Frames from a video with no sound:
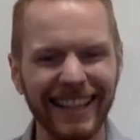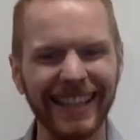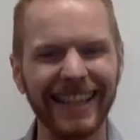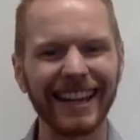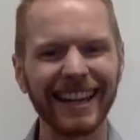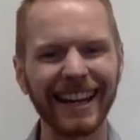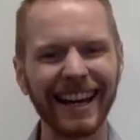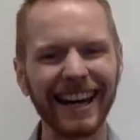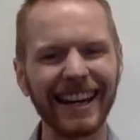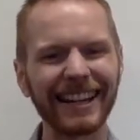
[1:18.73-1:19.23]

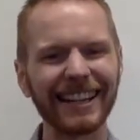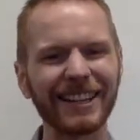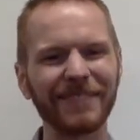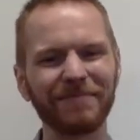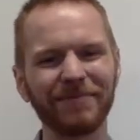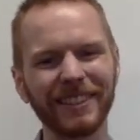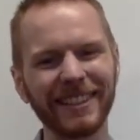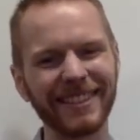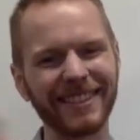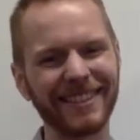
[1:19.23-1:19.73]
It kind of
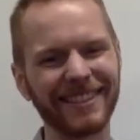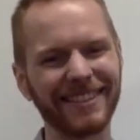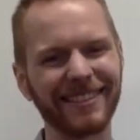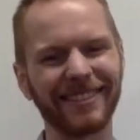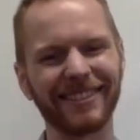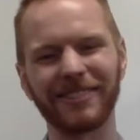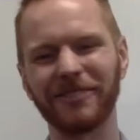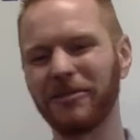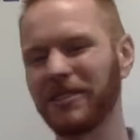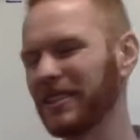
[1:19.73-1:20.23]
completes the
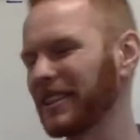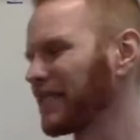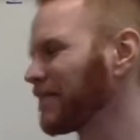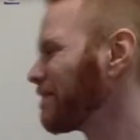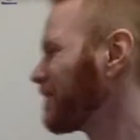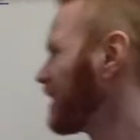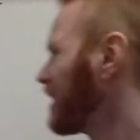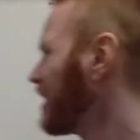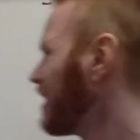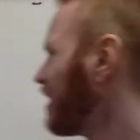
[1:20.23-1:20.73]
circle with it.
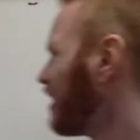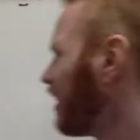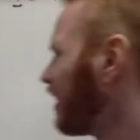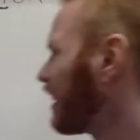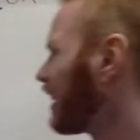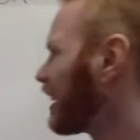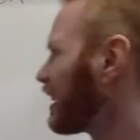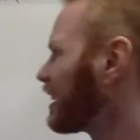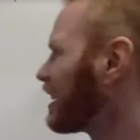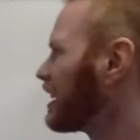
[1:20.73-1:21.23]
All
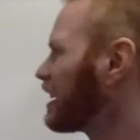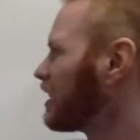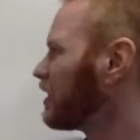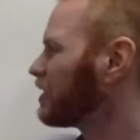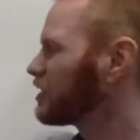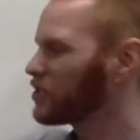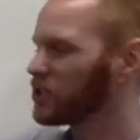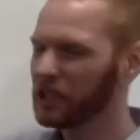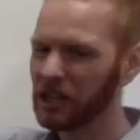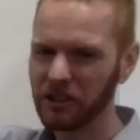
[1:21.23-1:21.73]
right,
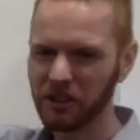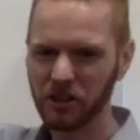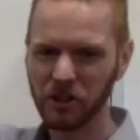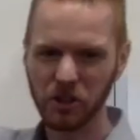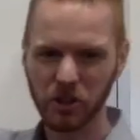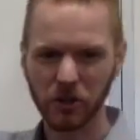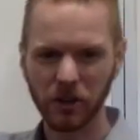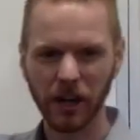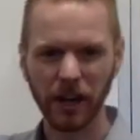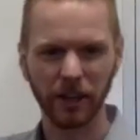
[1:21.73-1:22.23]
let's look at this
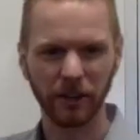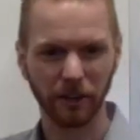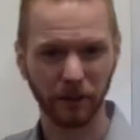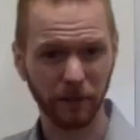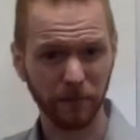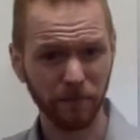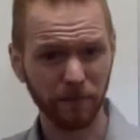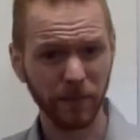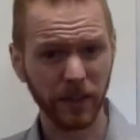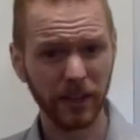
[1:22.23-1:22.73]
triangle.
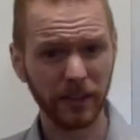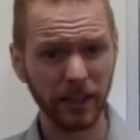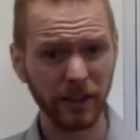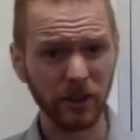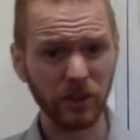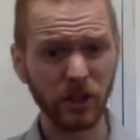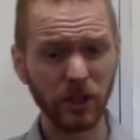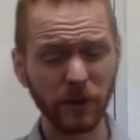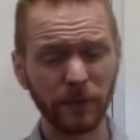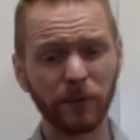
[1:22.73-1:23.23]
Now,
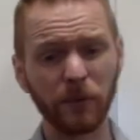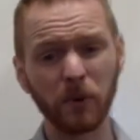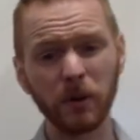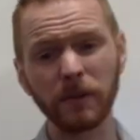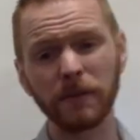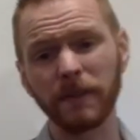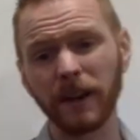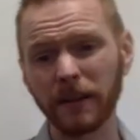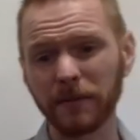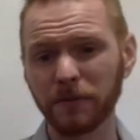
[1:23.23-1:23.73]
this is a
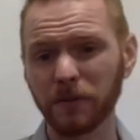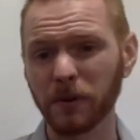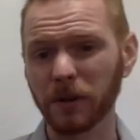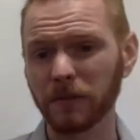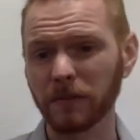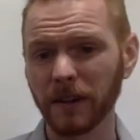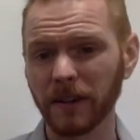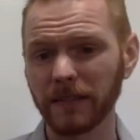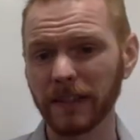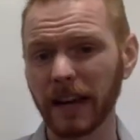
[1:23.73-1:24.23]
45,
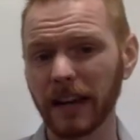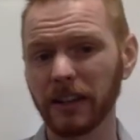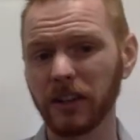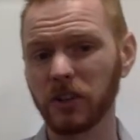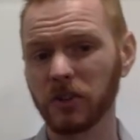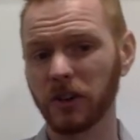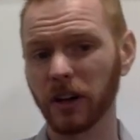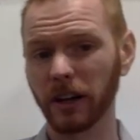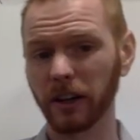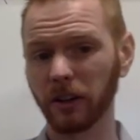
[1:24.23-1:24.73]
45, 90
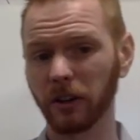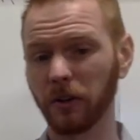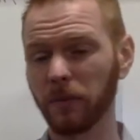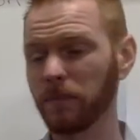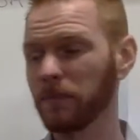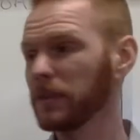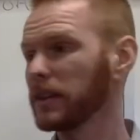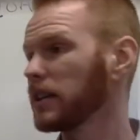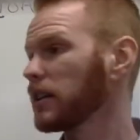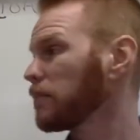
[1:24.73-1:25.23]
triangle.
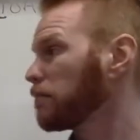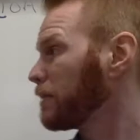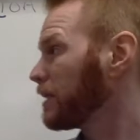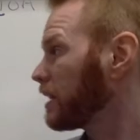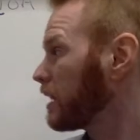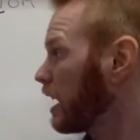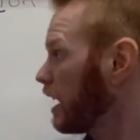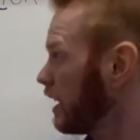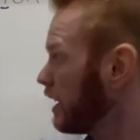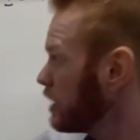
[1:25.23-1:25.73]

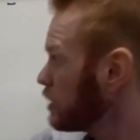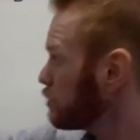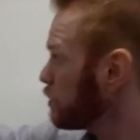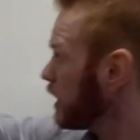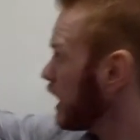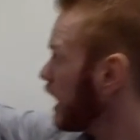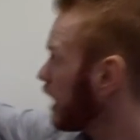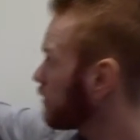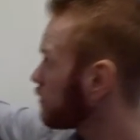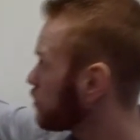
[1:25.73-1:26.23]
Because we
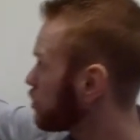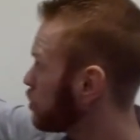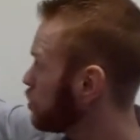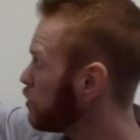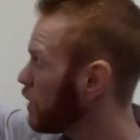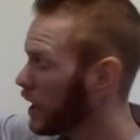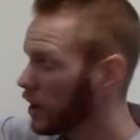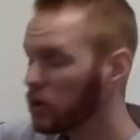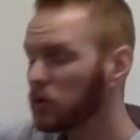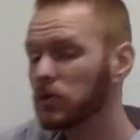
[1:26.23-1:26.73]
have
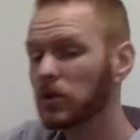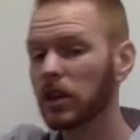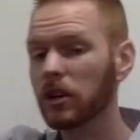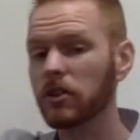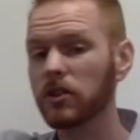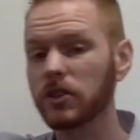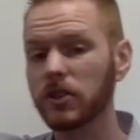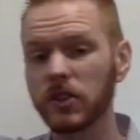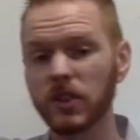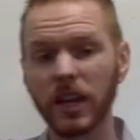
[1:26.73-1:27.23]
two angles that
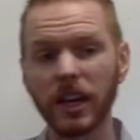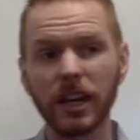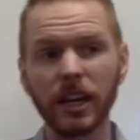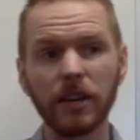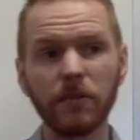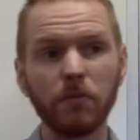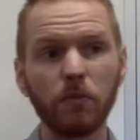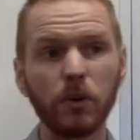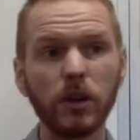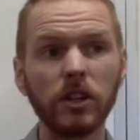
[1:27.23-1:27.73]
are the
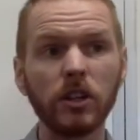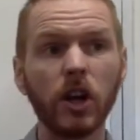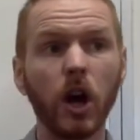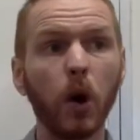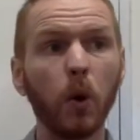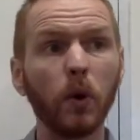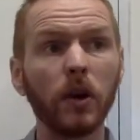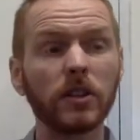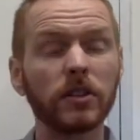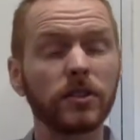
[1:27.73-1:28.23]
same, we
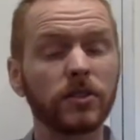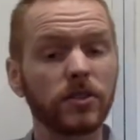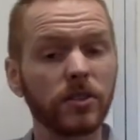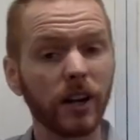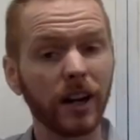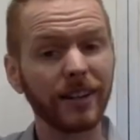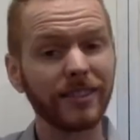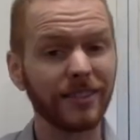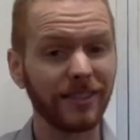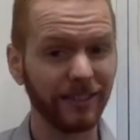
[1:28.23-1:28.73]
know it's
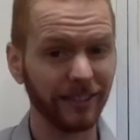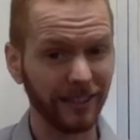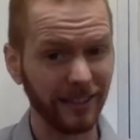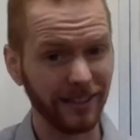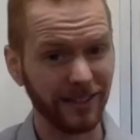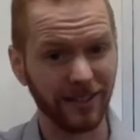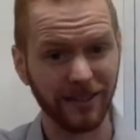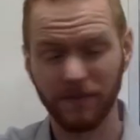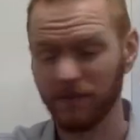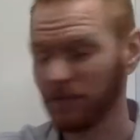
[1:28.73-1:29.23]
isosceles,